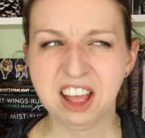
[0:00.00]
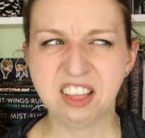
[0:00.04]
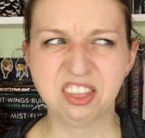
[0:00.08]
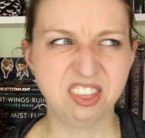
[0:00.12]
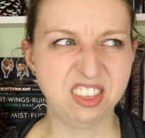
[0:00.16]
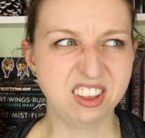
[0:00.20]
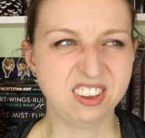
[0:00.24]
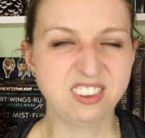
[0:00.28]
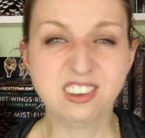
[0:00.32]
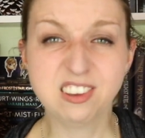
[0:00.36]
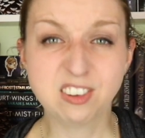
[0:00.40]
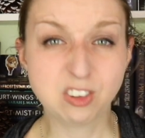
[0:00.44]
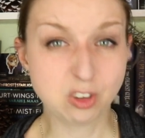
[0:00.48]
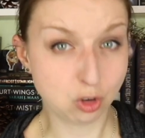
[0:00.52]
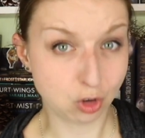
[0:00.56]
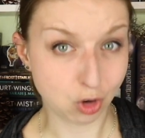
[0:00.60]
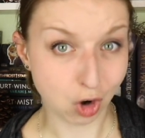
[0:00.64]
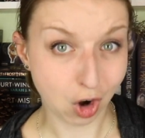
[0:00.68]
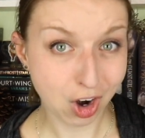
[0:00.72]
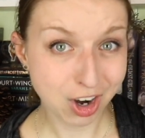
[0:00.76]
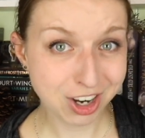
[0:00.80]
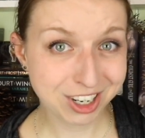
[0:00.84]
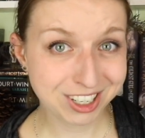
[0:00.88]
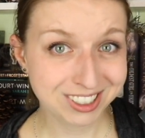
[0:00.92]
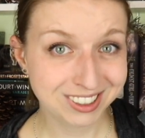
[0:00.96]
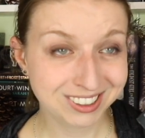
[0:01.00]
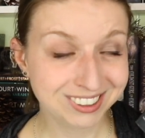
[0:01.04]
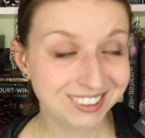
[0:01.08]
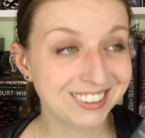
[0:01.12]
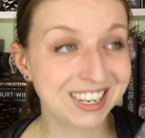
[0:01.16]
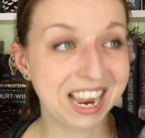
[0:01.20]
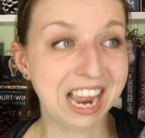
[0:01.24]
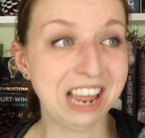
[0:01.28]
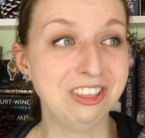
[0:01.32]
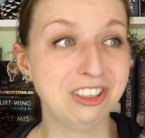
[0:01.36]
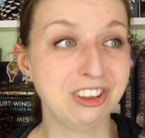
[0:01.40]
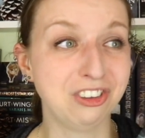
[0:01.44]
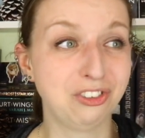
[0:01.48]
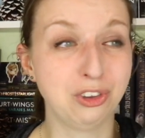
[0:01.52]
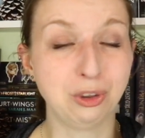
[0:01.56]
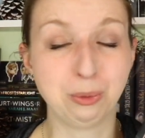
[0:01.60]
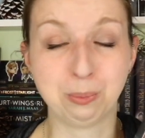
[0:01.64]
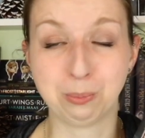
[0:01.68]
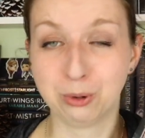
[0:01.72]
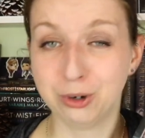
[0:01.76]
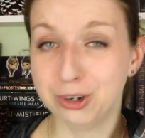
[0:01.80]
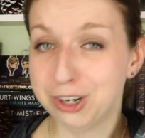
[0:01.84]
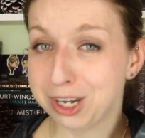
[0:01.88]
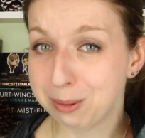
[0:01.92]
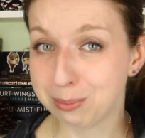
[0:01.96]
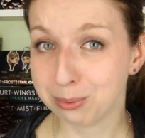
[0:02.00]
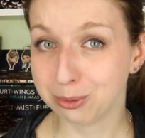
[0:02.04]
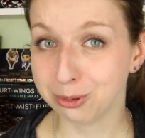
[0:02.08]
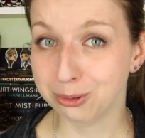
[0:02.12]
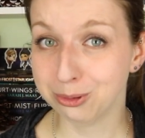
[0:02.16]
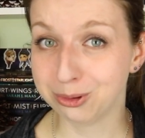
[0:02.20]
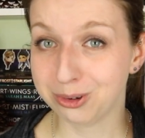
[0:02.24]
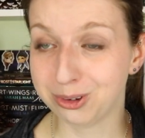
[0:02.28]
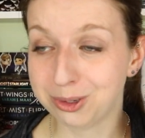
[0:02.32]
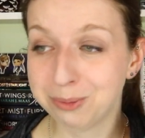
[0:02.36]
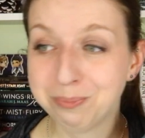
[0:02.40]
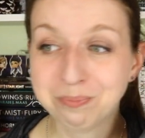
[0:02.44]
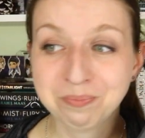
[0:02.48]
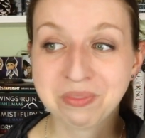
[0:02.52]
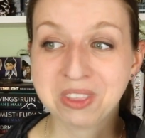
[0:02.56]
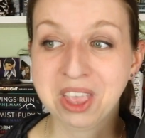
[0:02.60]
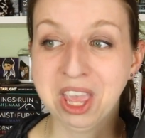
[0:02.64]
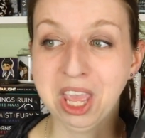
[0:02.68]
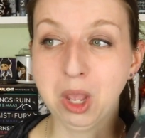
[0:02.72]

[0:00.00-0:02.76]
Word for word: this is dark and this is pretty brutal.